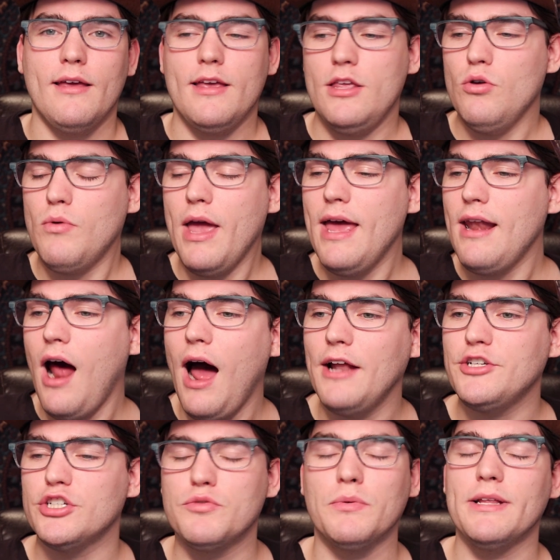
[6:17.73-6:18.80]
You cannot
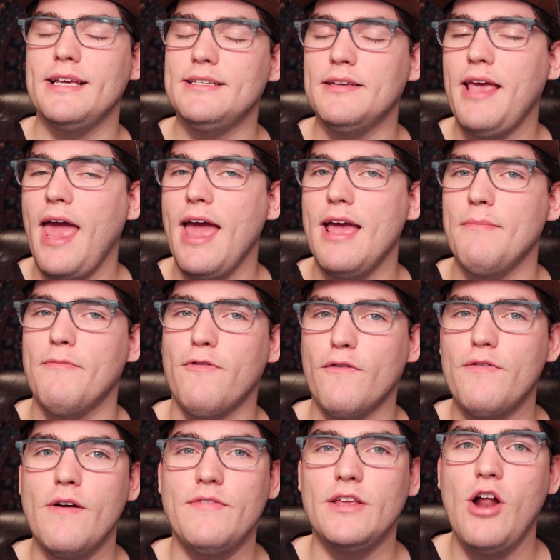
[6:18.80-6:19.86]
just release a game for
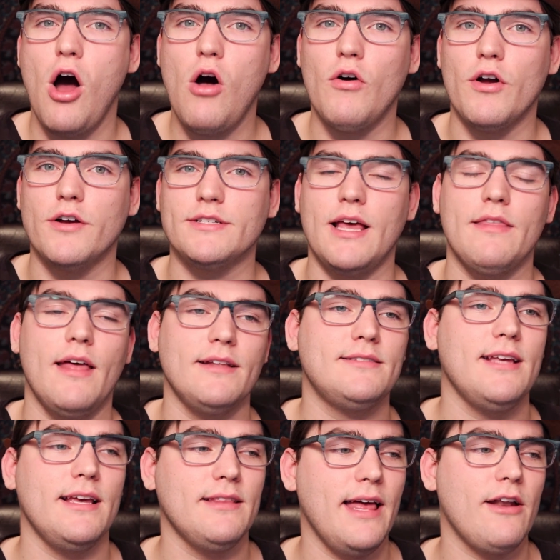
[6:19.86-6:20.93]
$50 and then
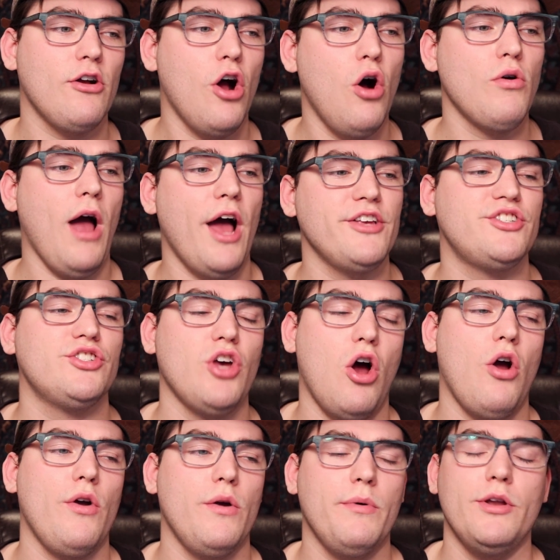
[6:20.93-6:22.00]
say later, oh guys,
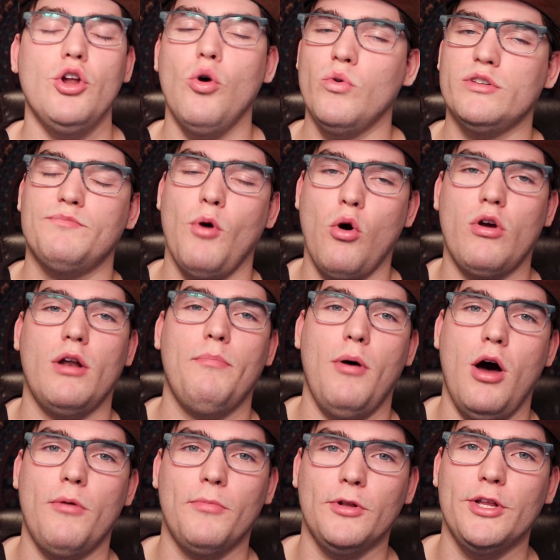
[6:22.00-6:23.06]
sorry, we knew it was broken
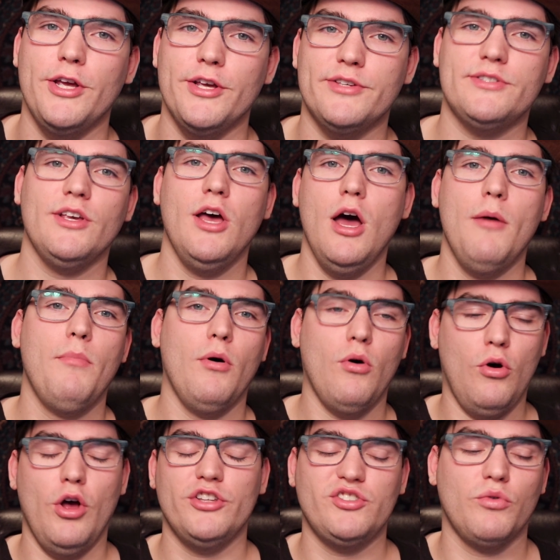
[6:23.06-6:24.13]
upon release, but
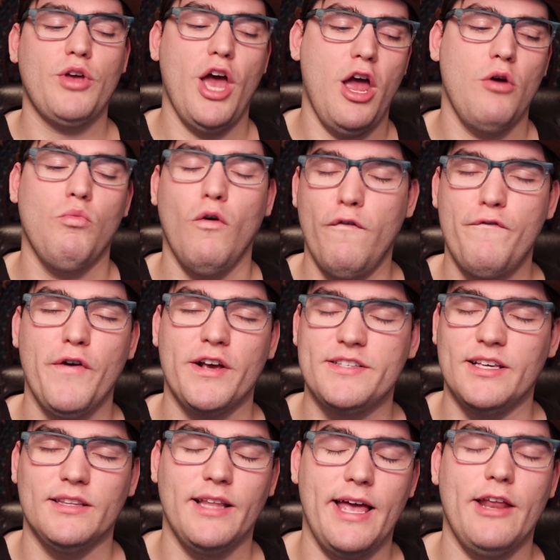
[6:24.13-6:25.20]
it's okay, we'll fix
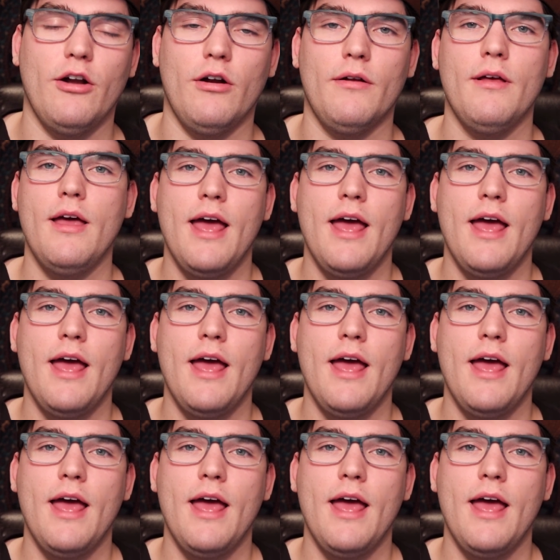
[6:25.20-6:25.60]
it later.